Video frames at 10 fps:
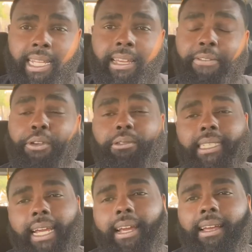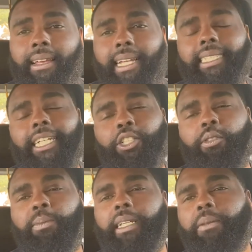if you was here, that's because you
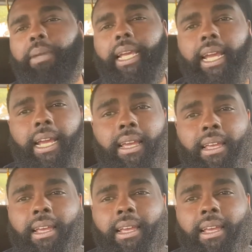was meant to be here.